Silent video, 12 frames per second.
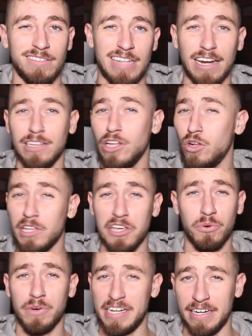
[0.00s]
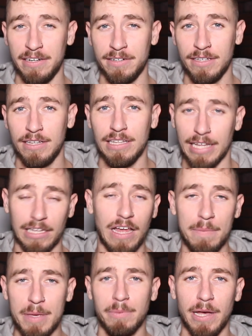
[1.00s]
not a lowly cretin. Like a
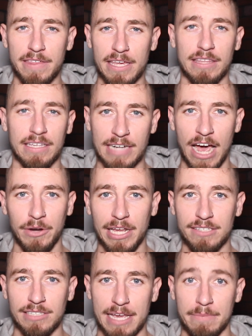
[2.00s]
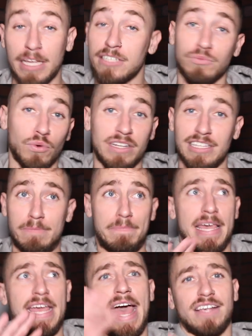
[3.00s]
lot of people, I think that nowadays, like because we're in this
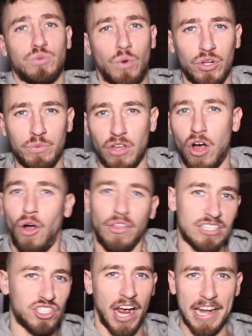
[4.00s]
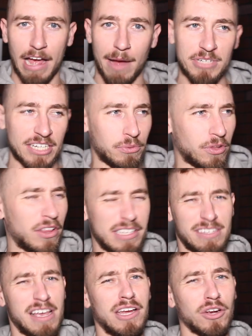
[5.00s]
big ass world with all these shiny objects, with all
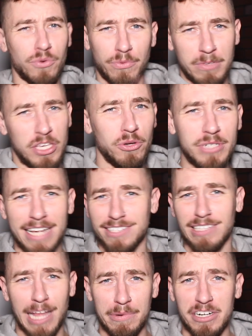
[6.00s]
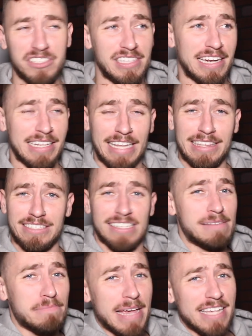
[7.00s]
these huge ass celebrities that get
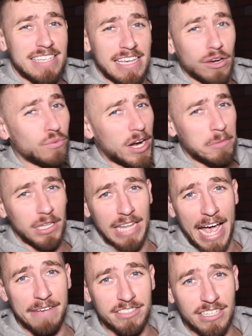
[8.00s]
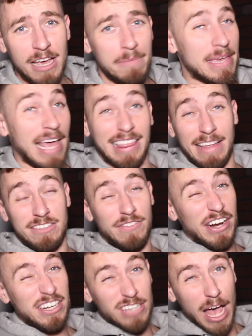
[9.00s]
these amazing, incredible lives, being at that
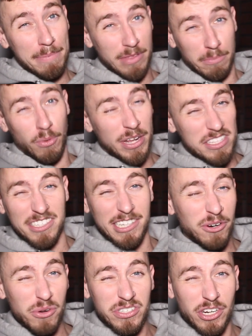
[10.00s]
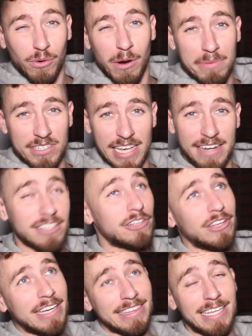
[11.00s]
very top of the 0.001%,
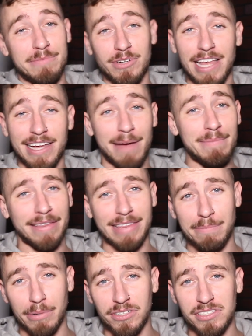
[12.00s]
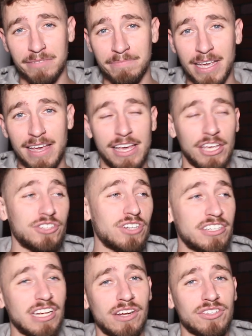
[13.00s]
you look at them, you're like, I'm not that person. You
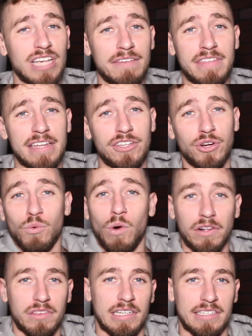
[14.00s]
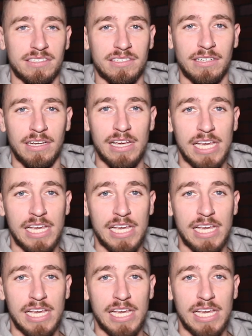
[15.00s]
start telling yourself that you're worthless,